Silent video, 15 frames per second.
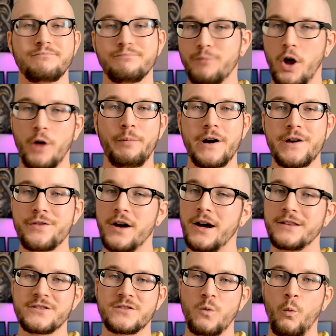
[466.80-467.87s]
Ball
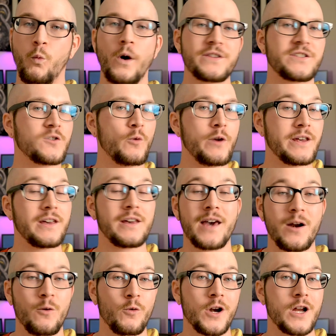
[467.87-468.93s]
pythons, once a week, you
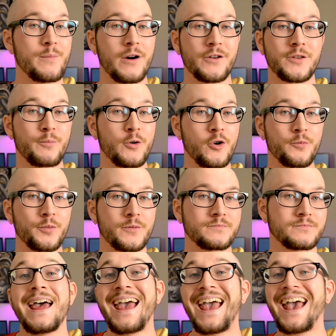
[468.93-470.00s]
gotta worry about the poop.
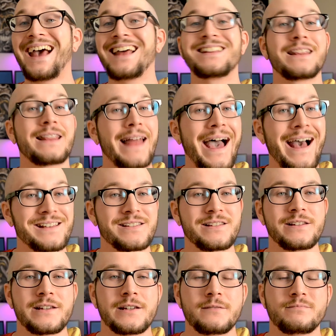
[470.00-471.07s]
And
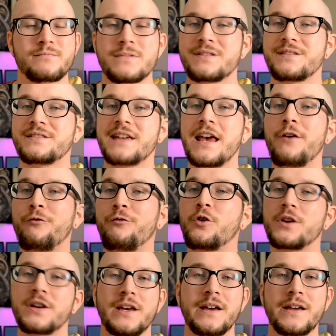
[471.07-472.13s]
lastly, safe for
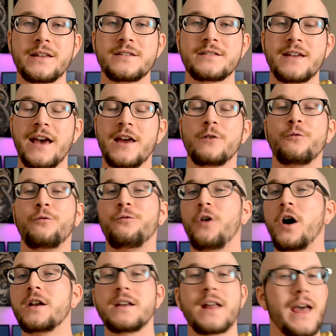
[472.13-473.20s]
kids and
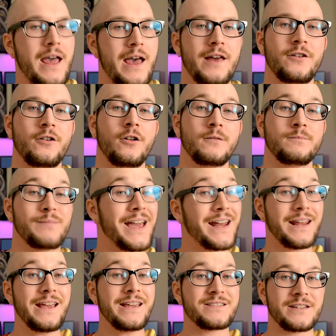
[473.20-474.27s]
fun to handle.
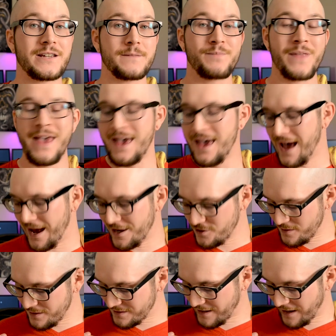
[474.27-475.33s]
And easy. As you
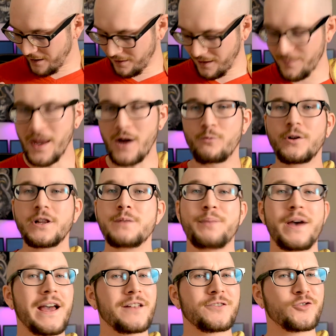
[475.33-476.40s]
can tell, I'm not really
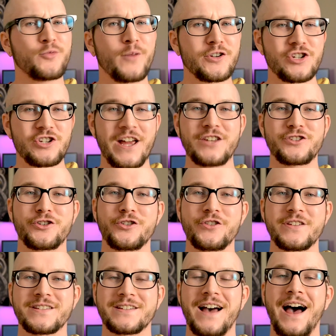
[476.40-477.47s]
paying too much attention to
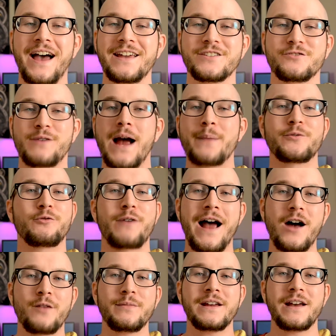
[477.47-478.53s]
this guy. He's wrapped
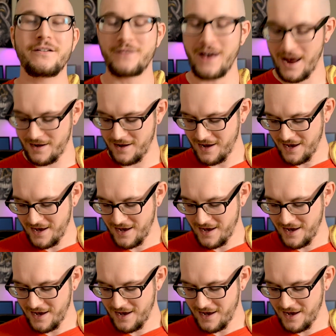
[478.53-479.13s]
around me. I've got